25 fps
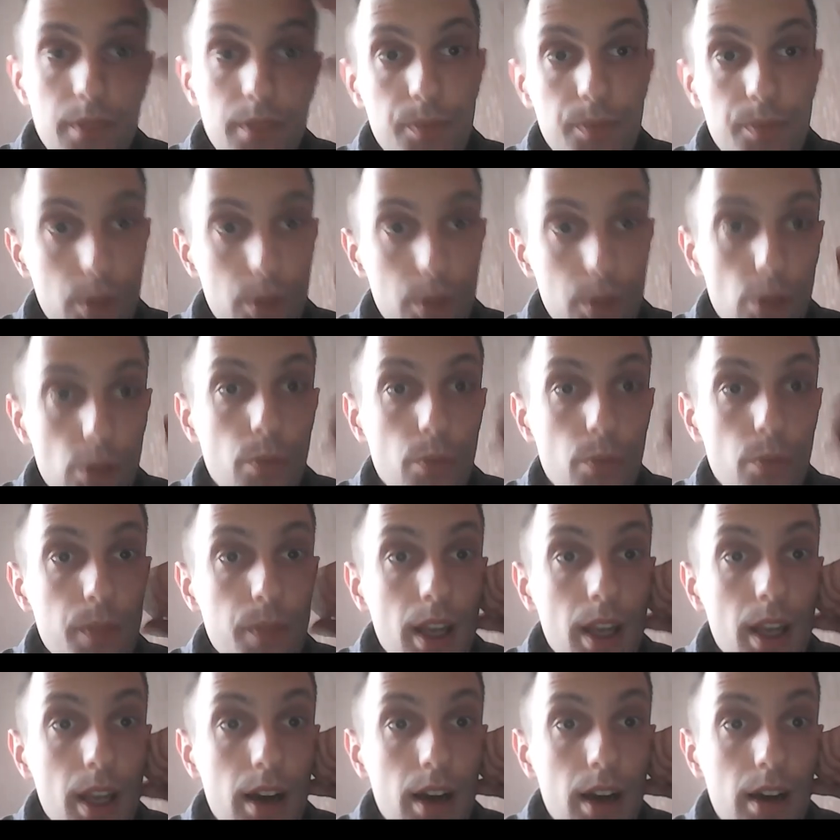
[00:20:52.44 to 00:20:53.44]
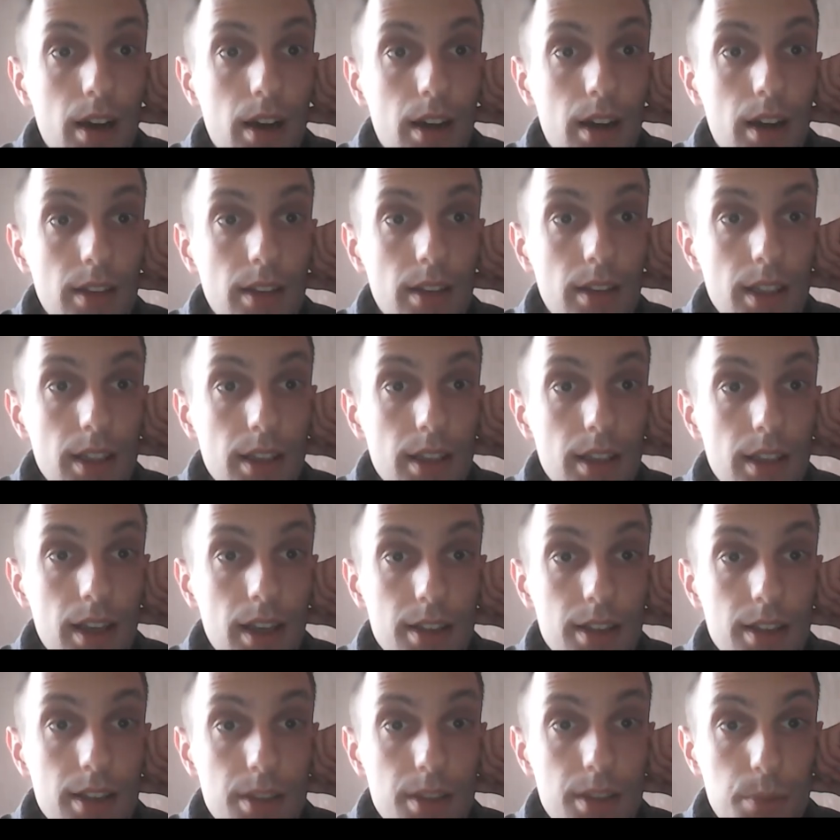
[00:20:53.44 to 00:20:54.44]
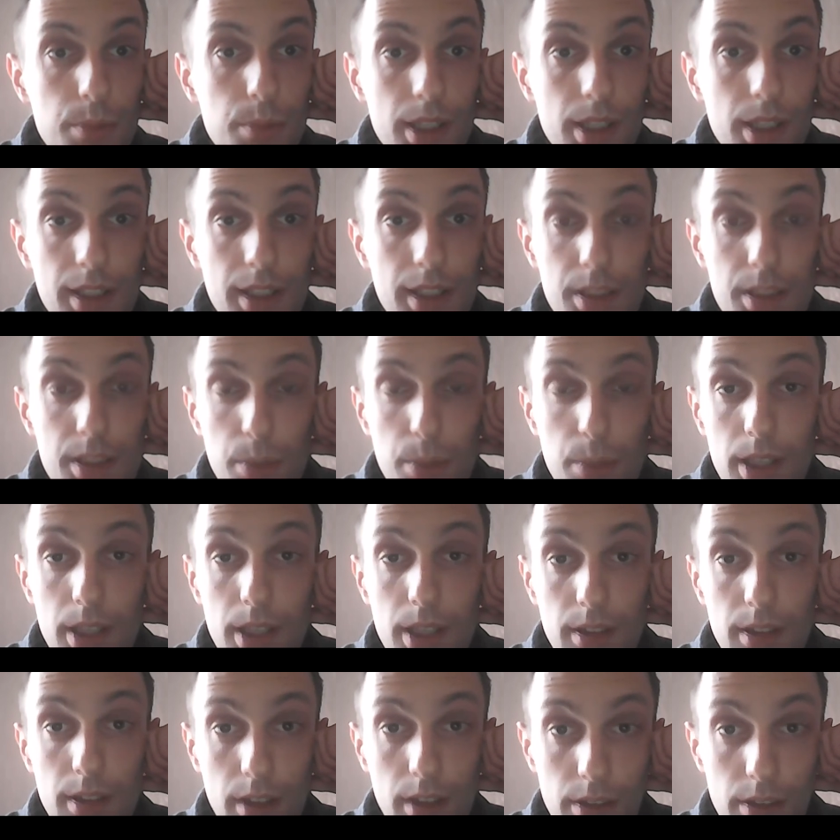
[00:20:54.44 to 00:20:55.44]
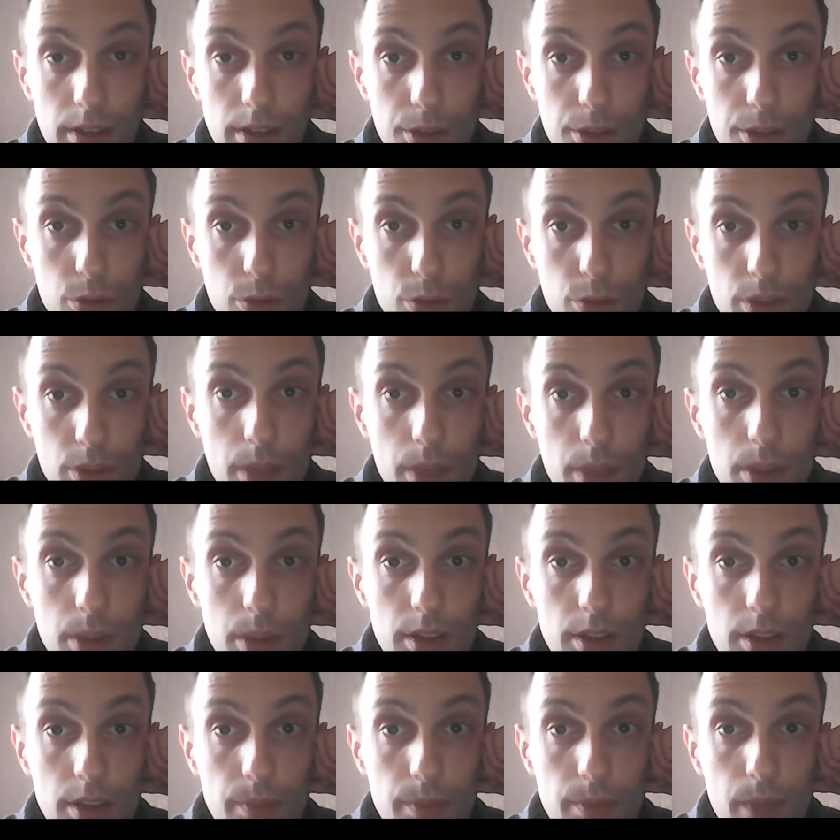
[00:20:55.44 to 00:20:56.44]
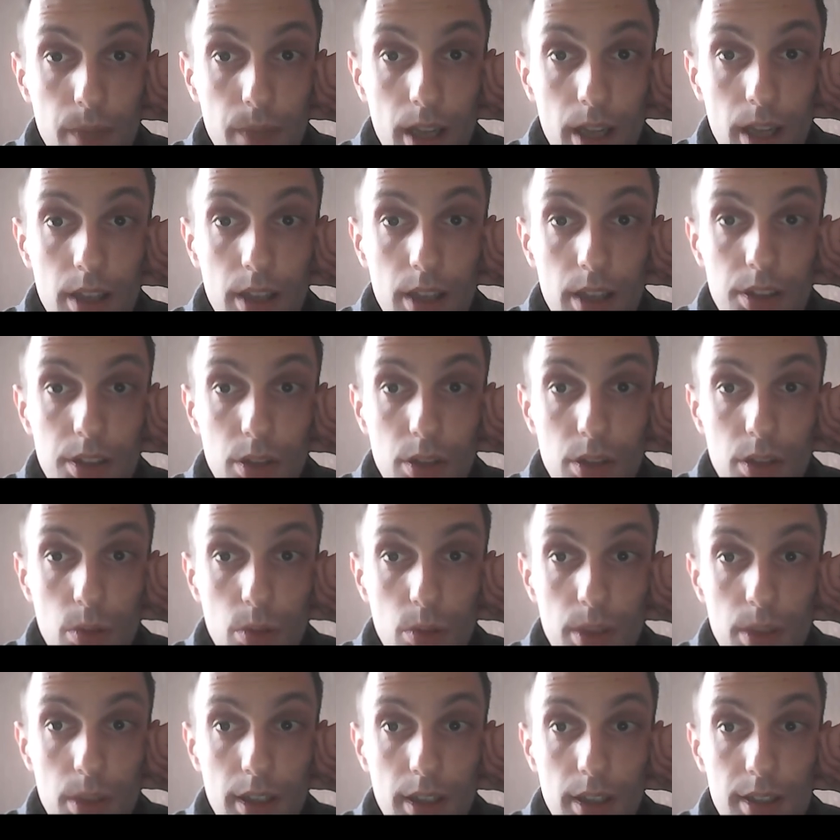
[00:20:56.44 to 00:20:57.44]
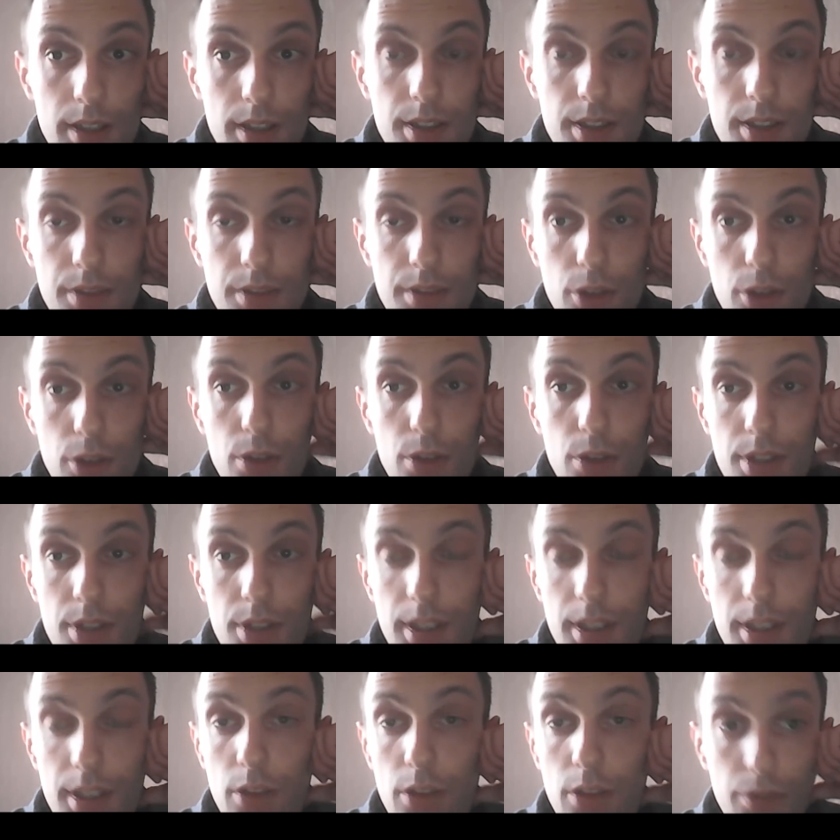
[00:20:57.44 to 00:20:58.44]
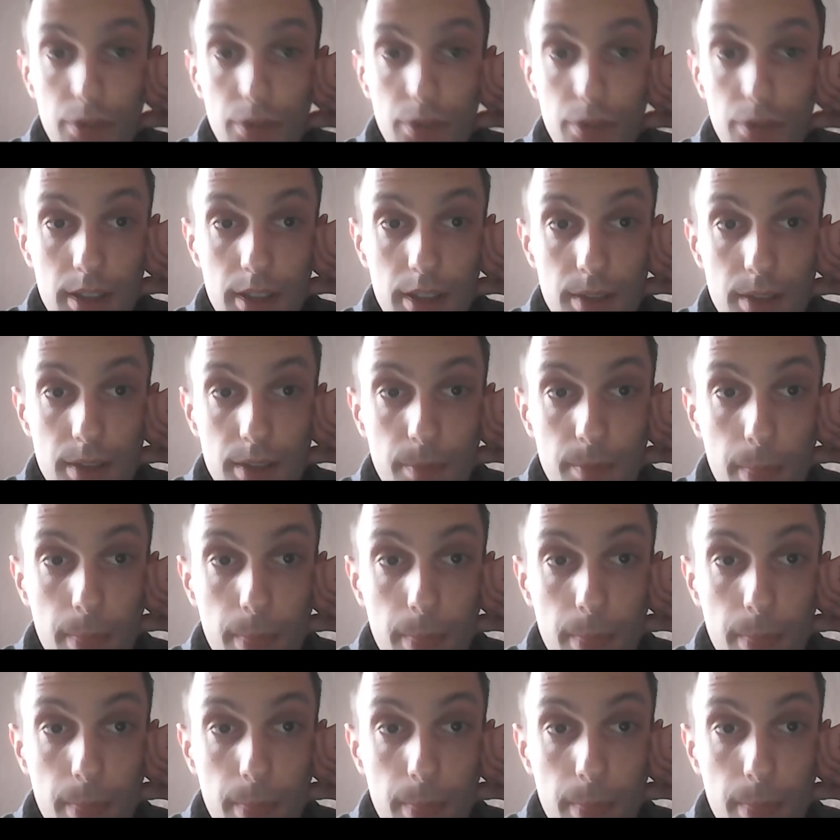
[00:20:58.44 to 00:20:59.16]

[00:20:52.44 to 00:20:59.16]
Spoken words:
so let X be a k-spanning color tournament, and omega is the vertex set of X.